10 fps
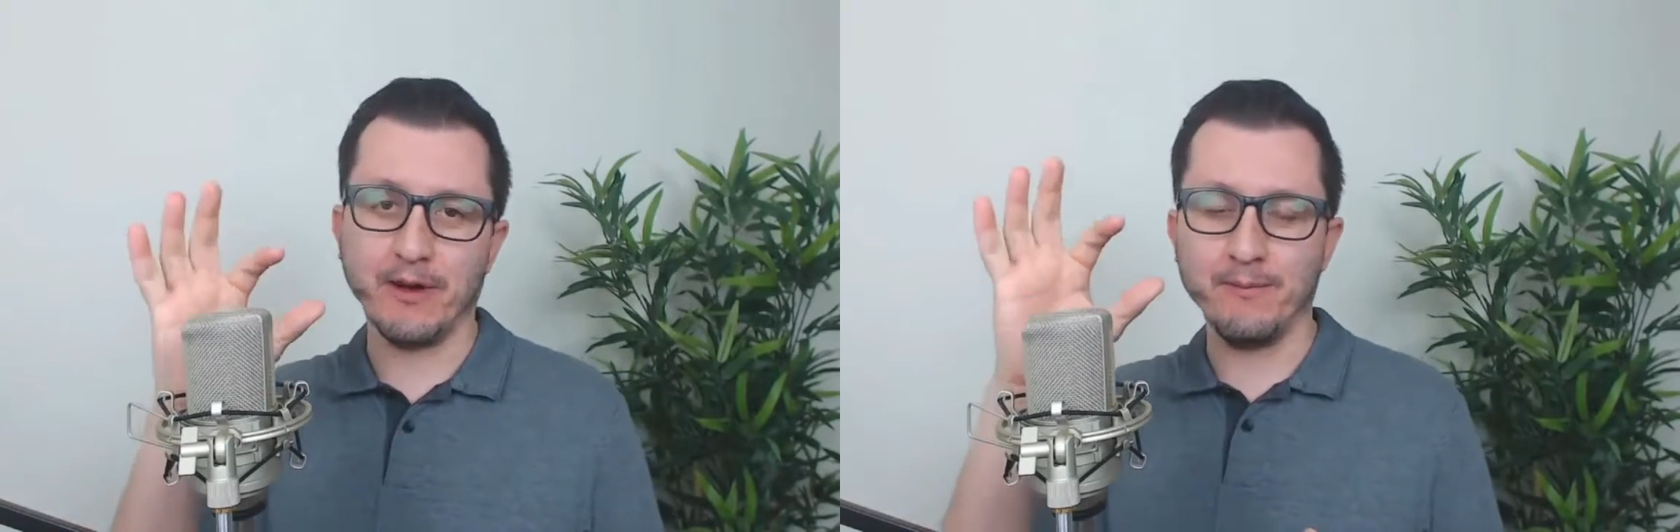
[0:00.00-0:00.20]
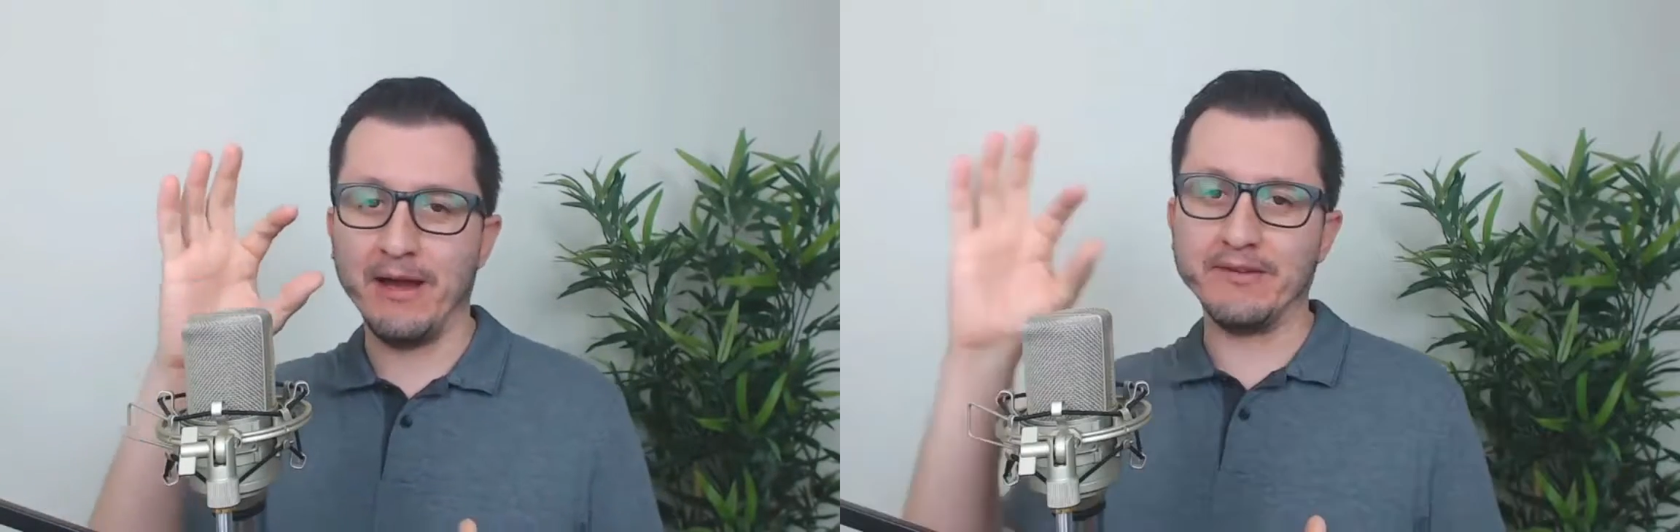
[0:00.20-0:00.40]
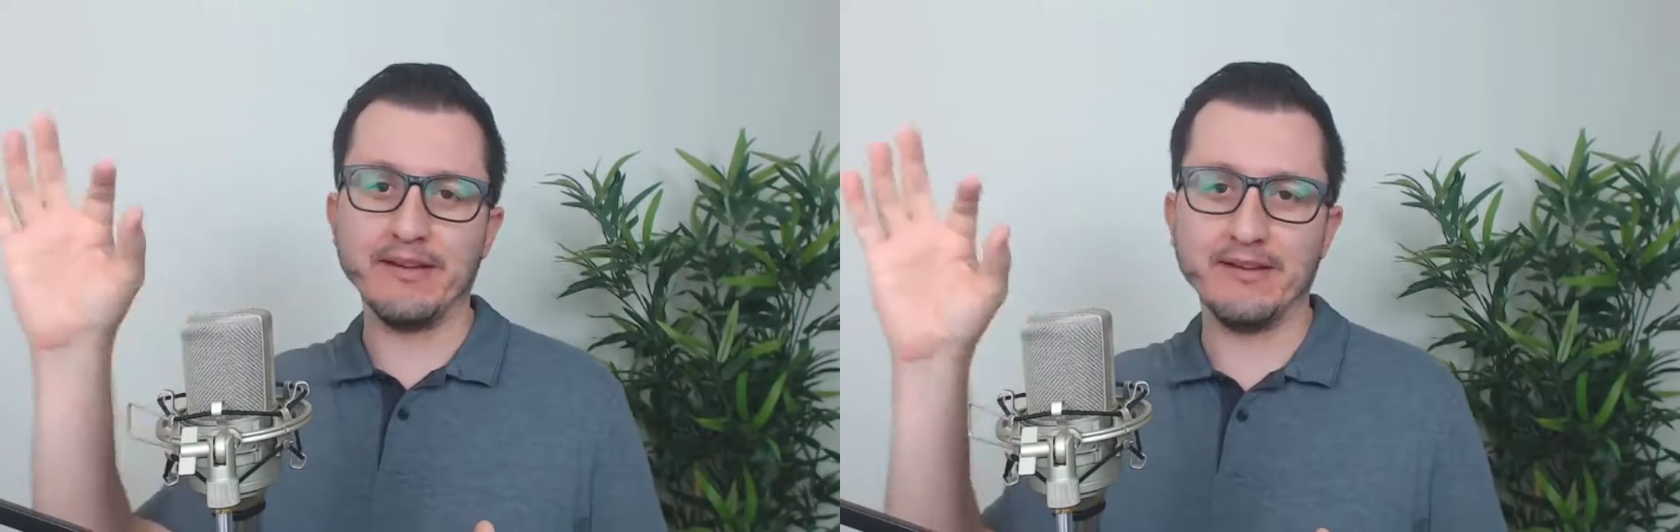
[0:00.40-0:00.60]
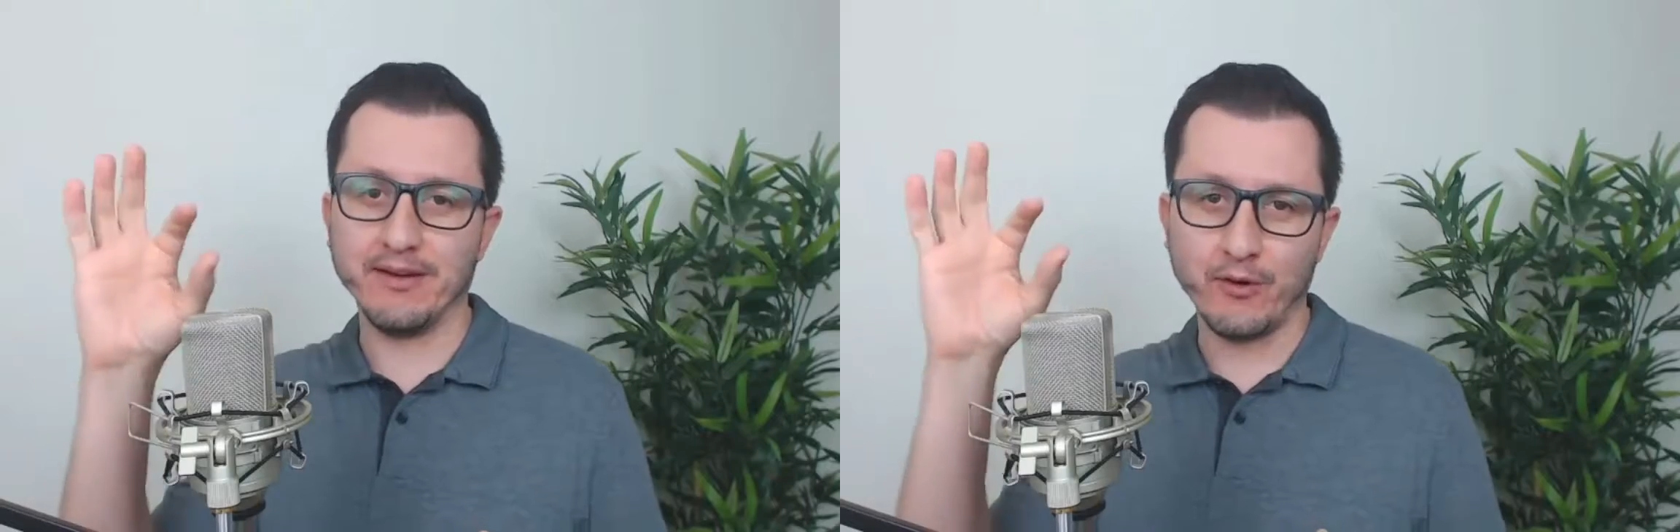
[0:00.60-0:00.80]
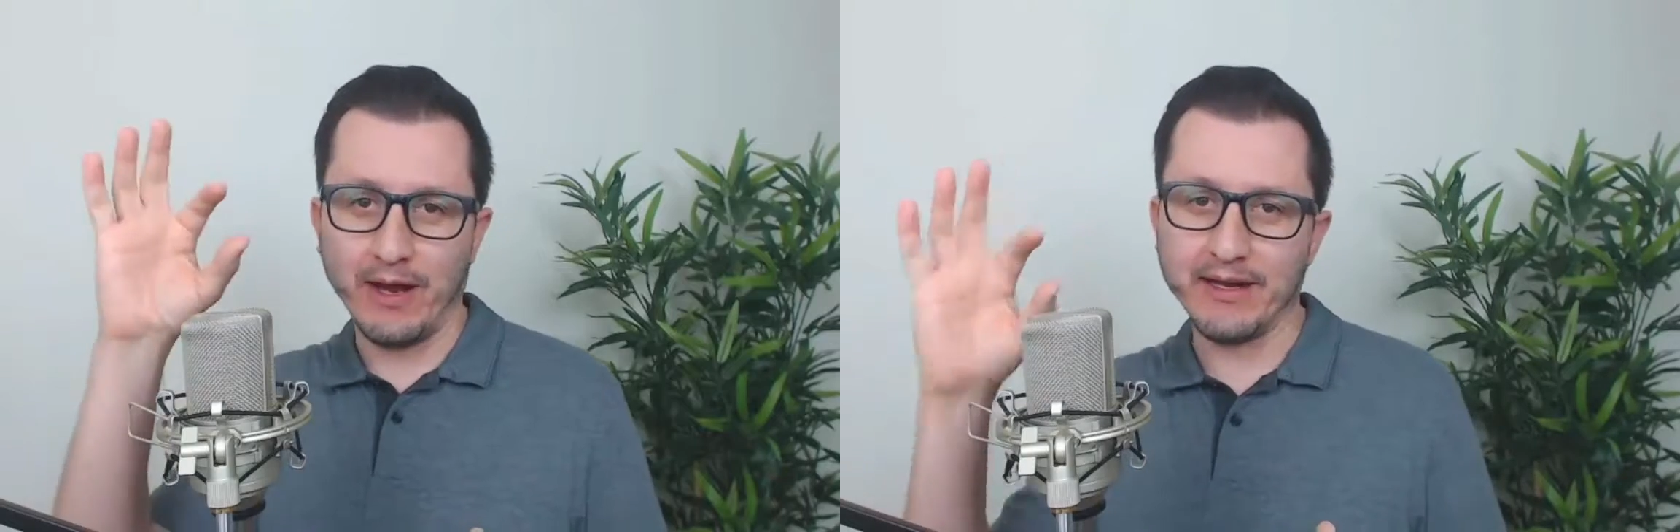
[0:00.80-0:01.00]
our mouse
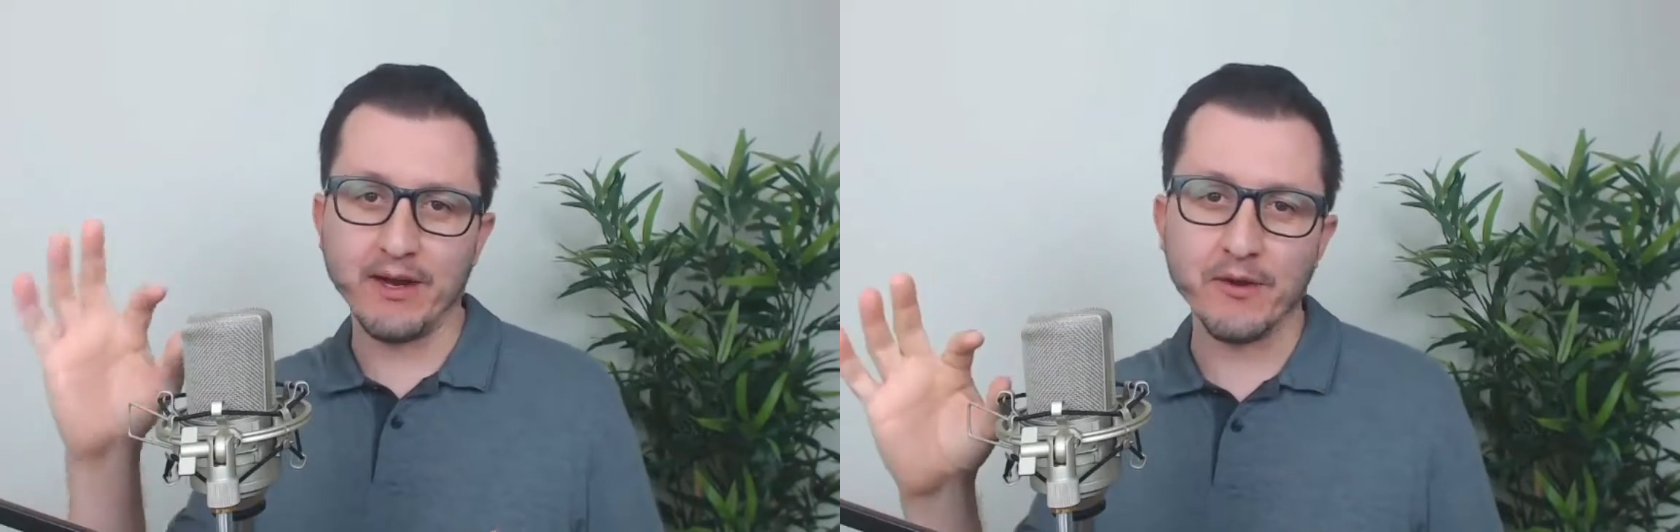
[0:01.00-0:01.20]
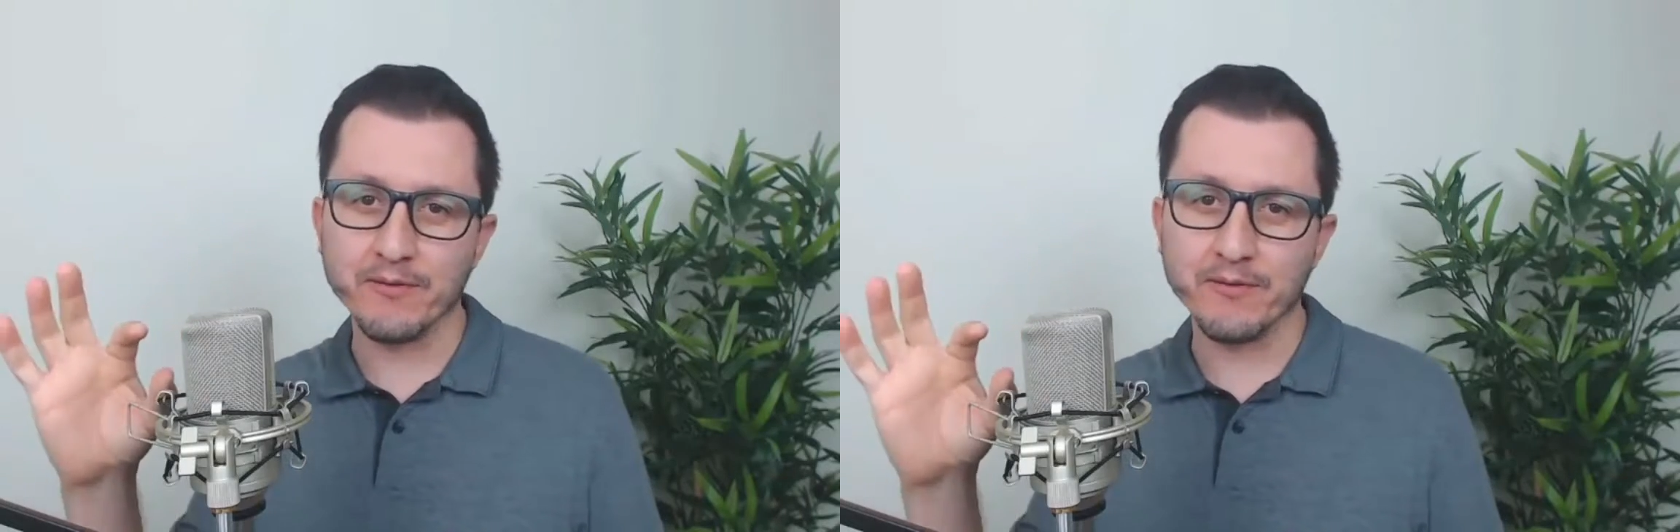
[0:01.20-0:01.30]
doesn't quite go